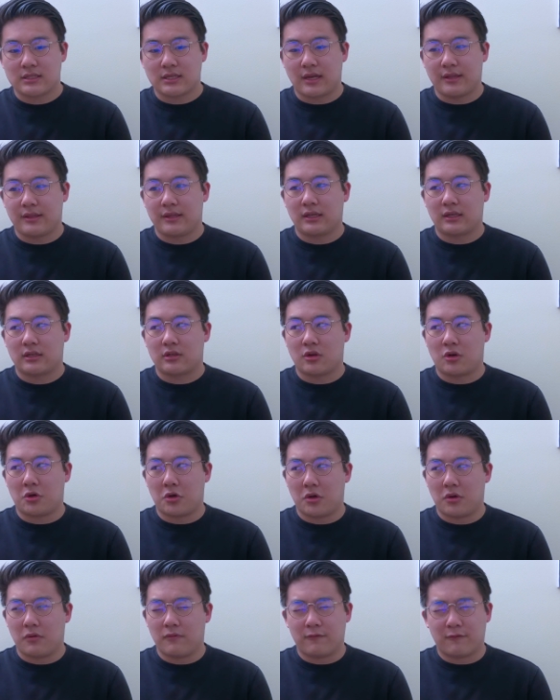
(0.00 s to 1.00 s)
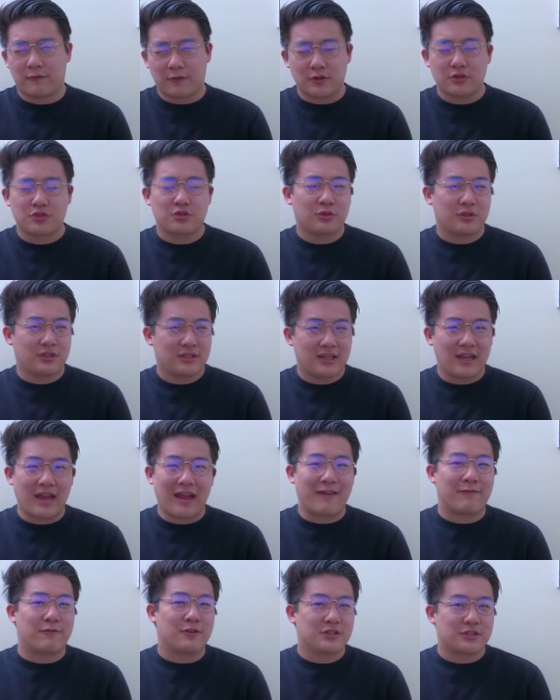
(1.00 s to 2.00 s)
I think virtually
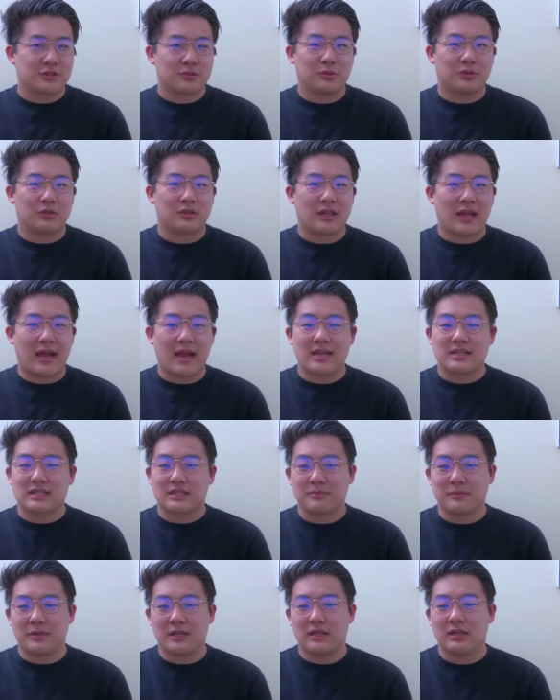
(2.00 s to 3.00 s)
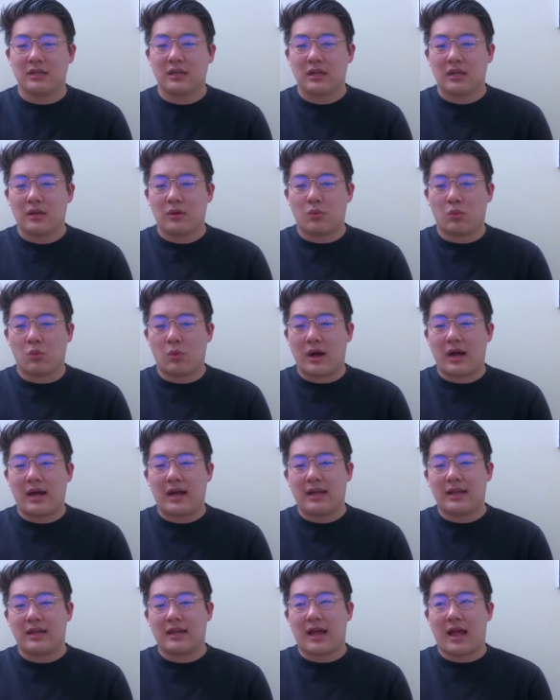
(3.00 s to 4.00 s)
every school asked me
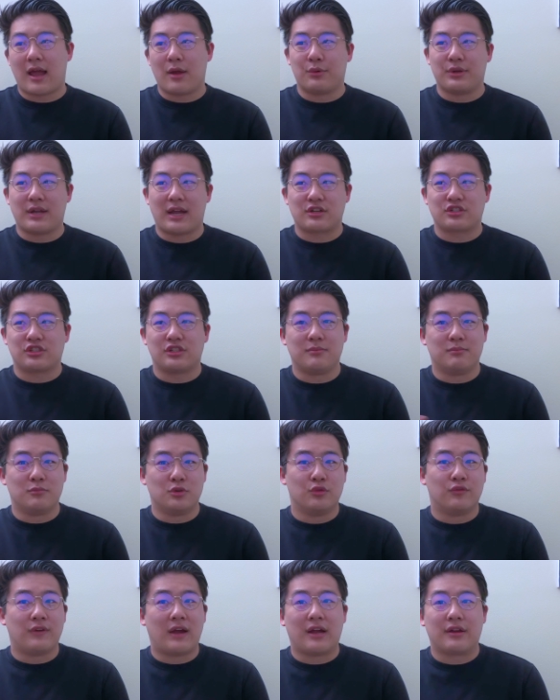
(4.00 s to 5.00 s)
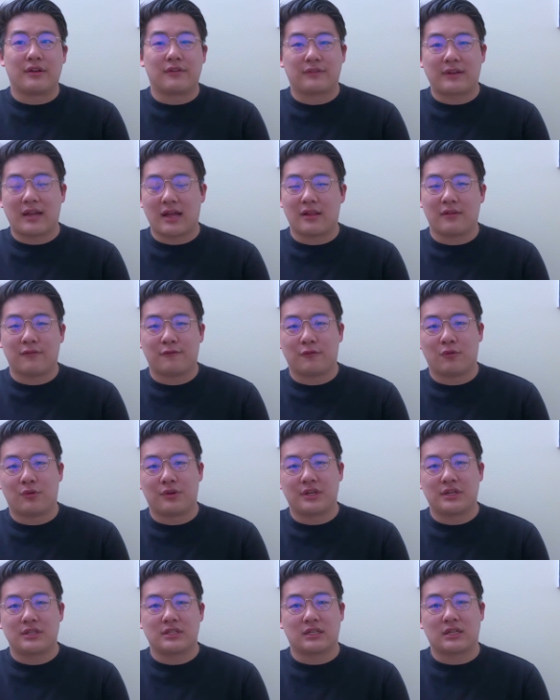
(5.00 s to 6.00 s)
why I would actually move out of
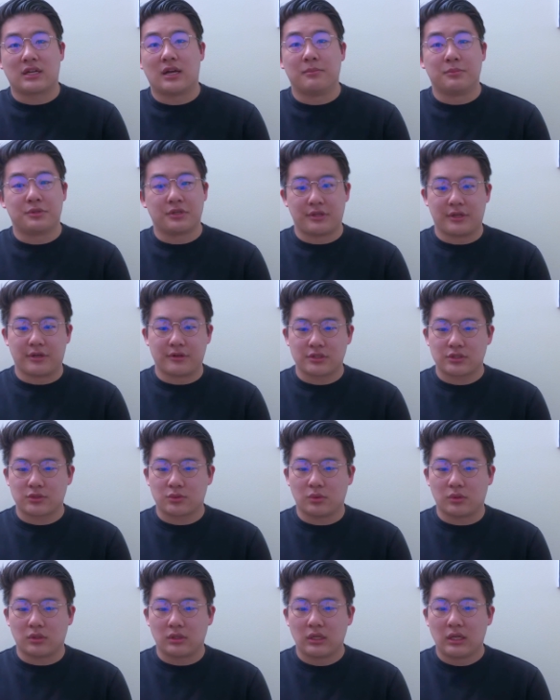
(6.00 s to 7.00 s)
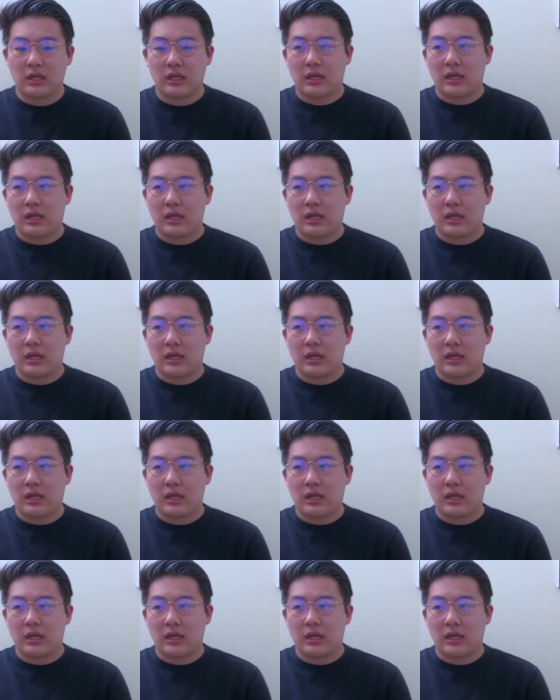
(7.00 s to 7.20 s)
California to come to their school.